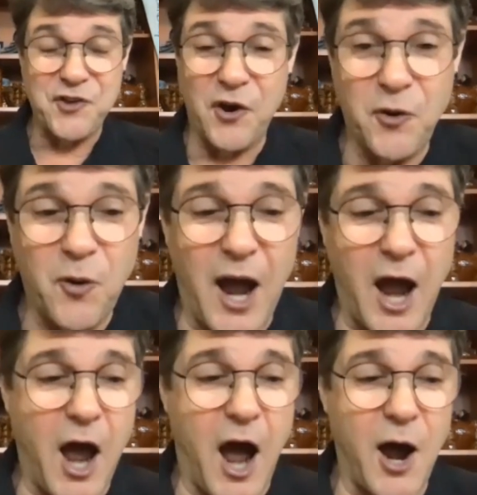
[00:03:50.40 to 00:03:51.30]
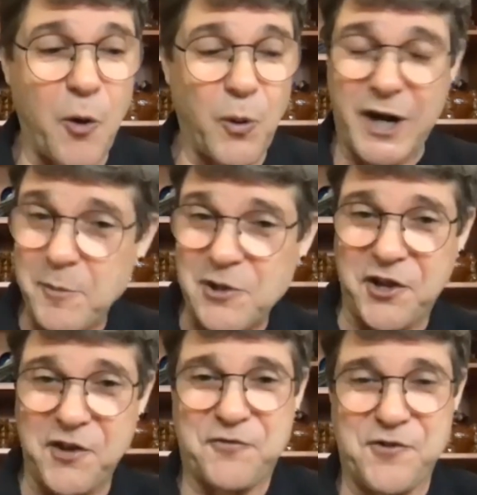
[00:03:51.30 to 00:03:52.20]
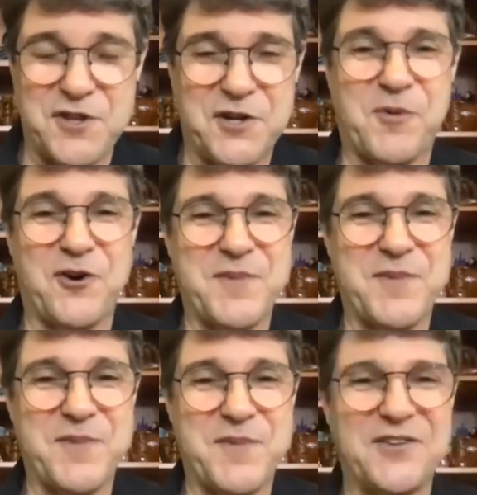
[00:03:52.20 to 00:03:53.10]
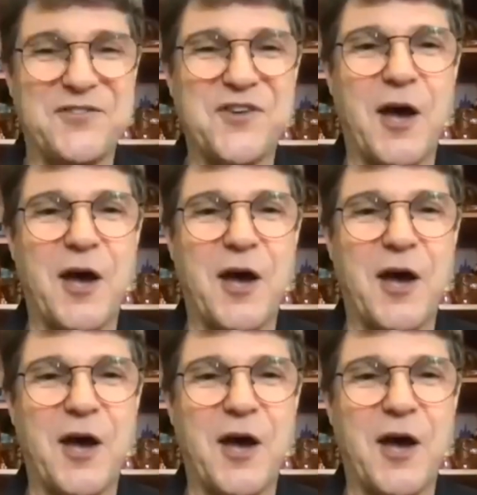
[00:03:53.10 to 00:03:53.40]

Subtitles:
So when I'm looking for the department heads,